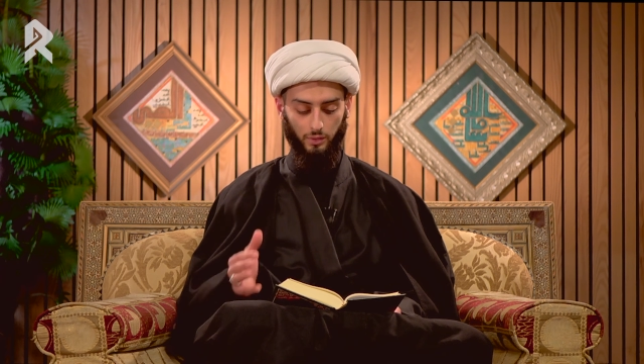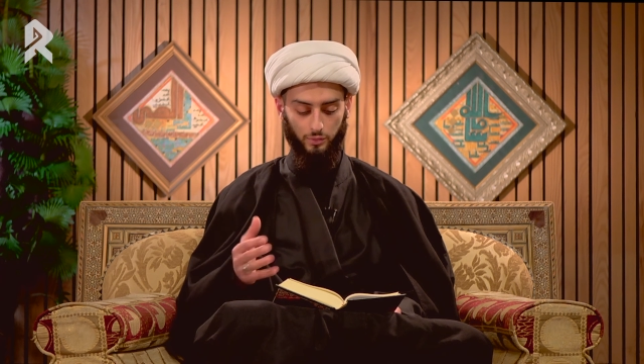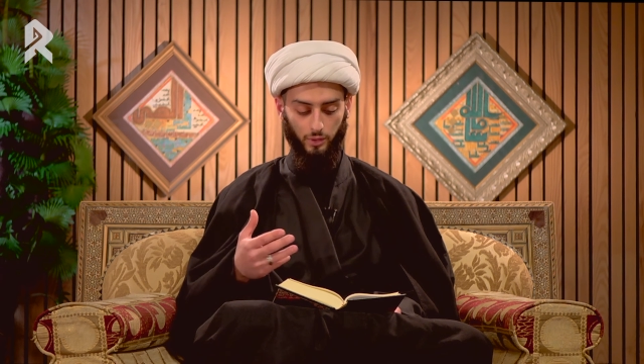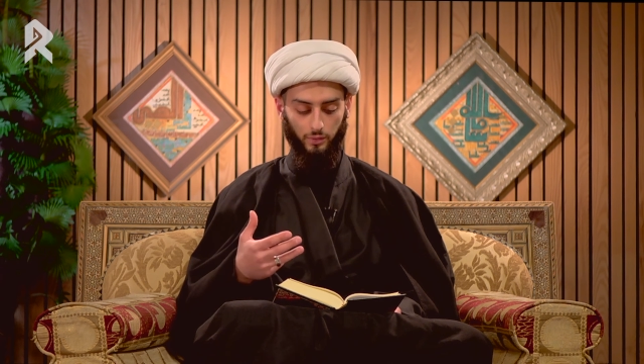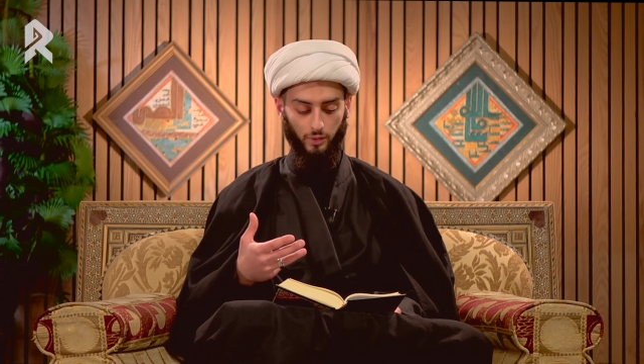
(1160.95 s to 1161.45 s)
and
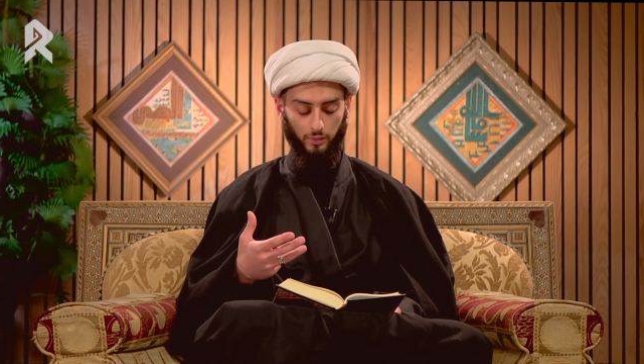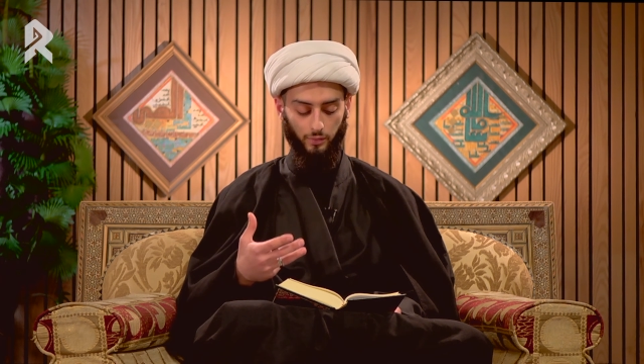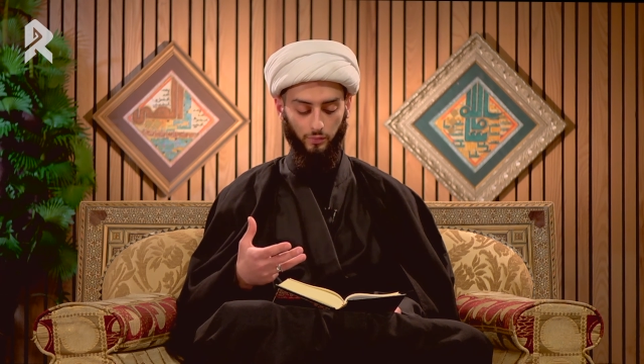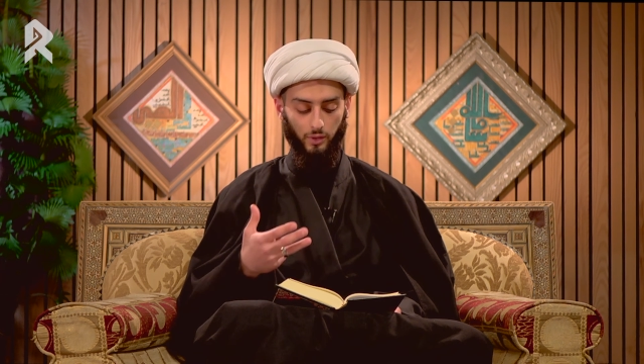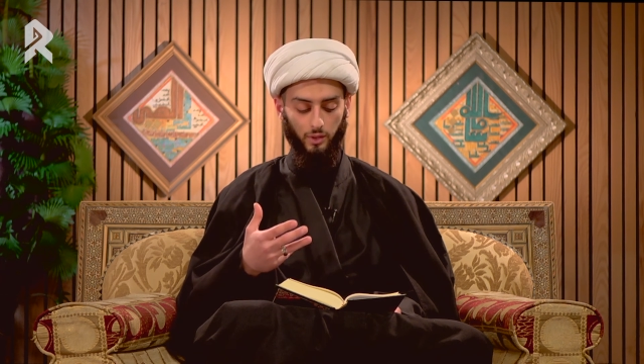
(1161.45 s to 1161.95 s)
try to
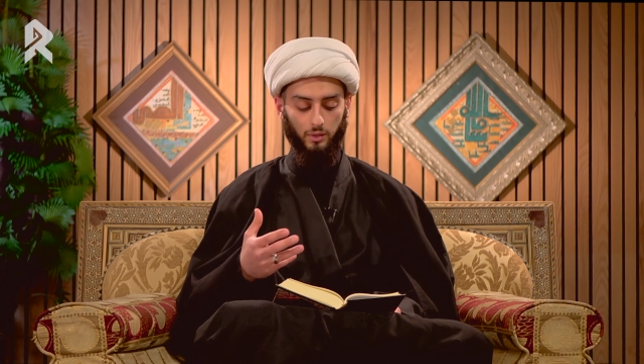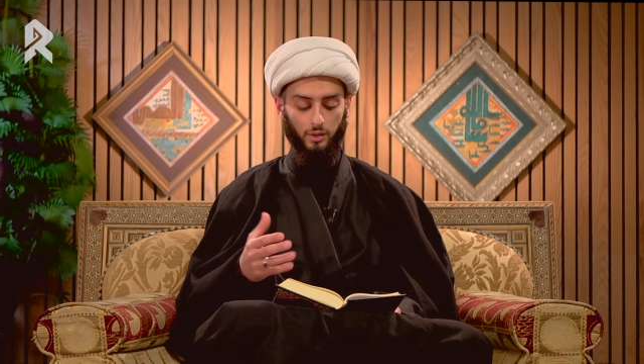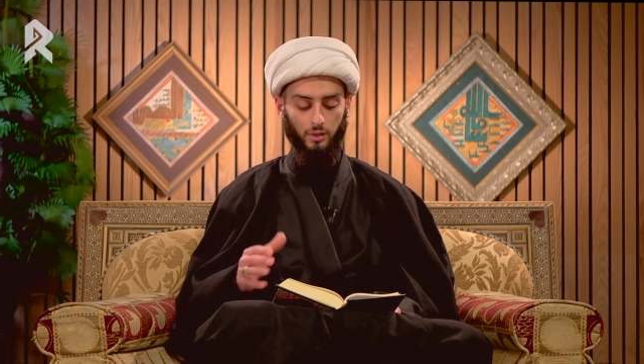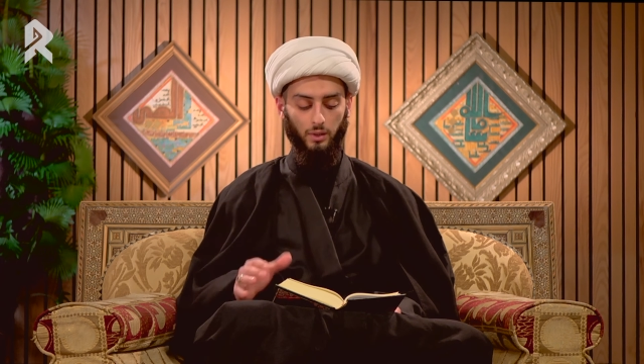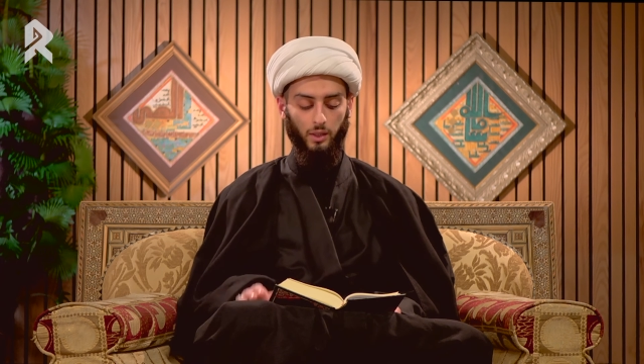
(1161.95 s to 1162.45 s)
understand
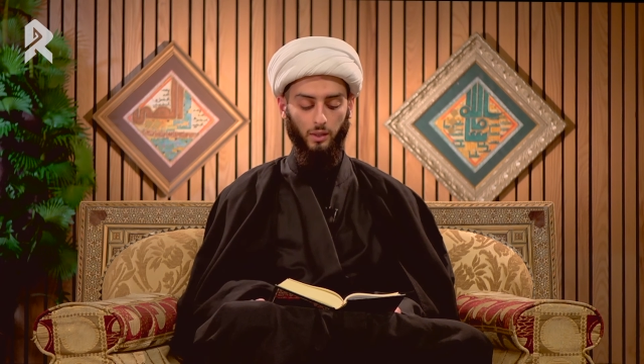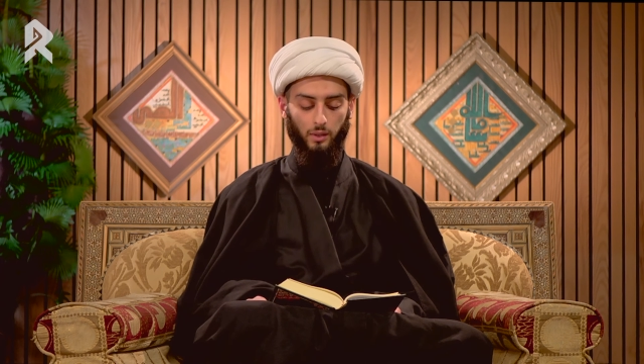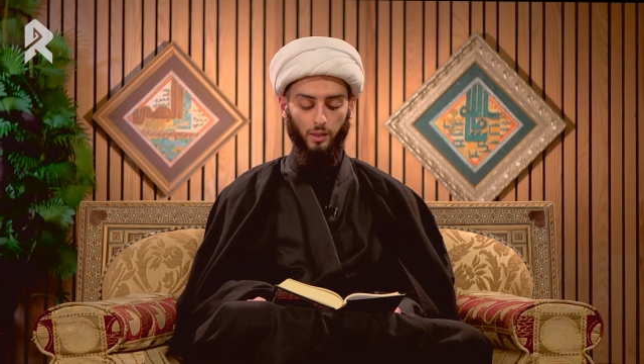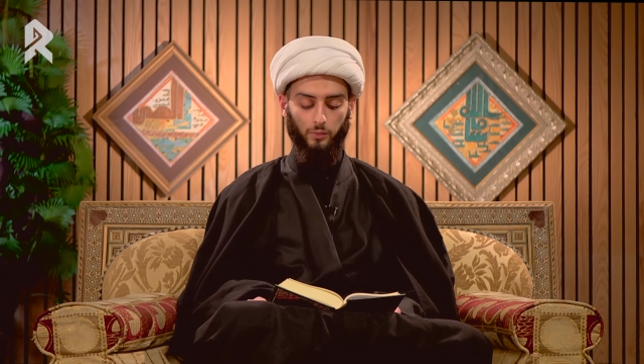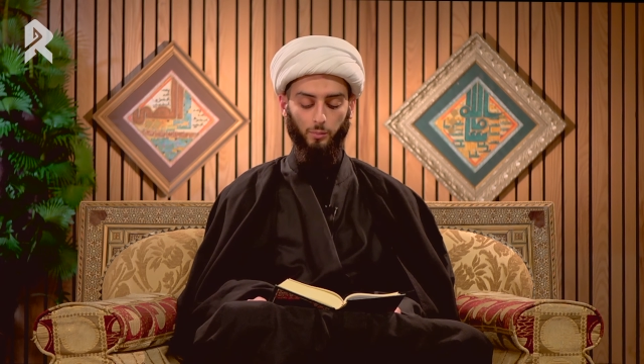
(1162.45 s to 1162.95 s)
it
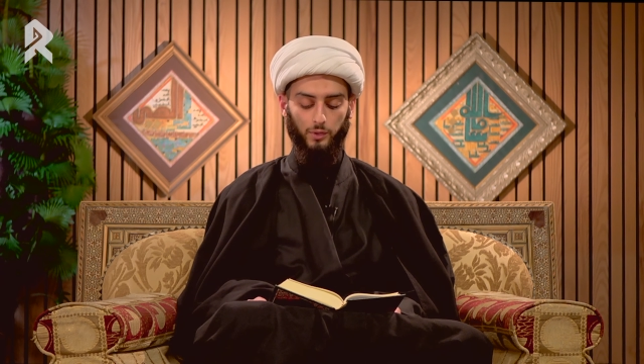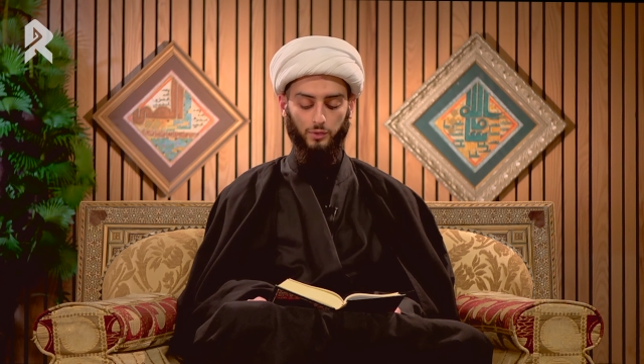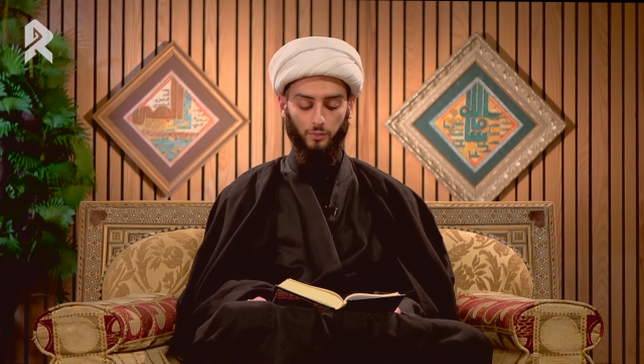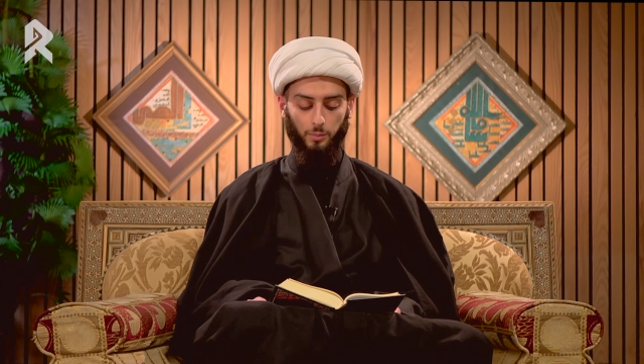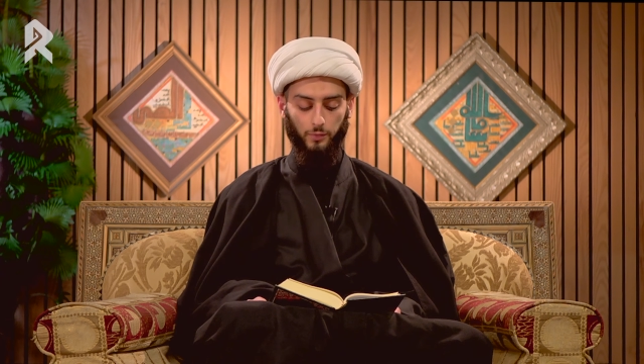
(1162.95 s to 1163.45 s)
as
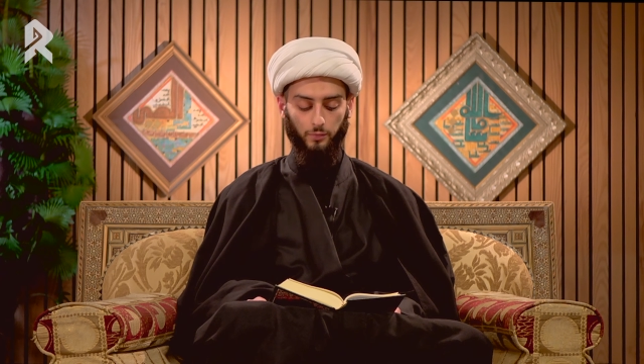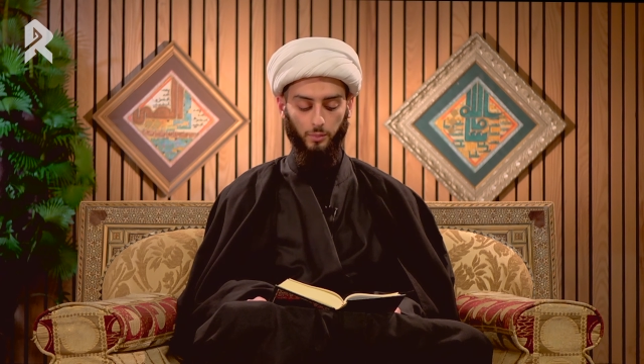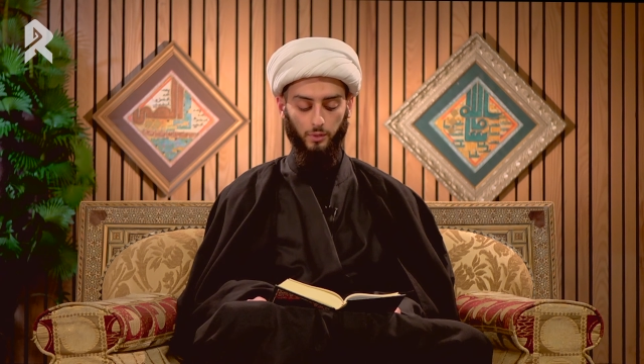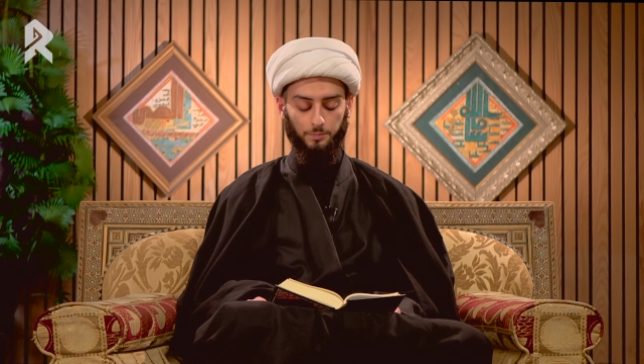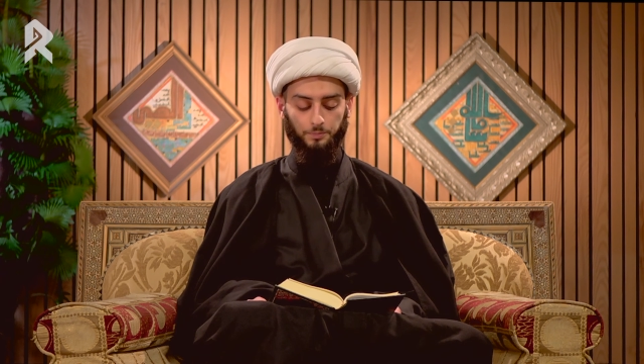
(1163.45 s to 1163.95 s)
much as
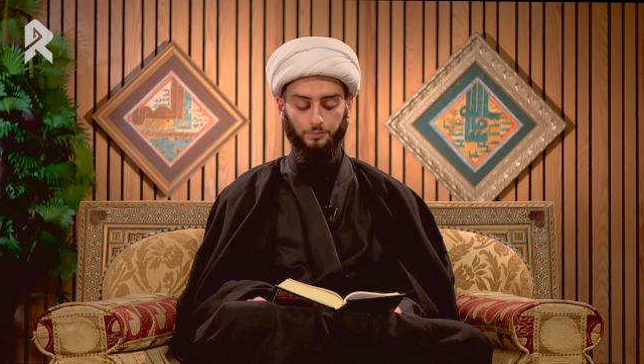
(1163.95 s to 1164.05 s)
possible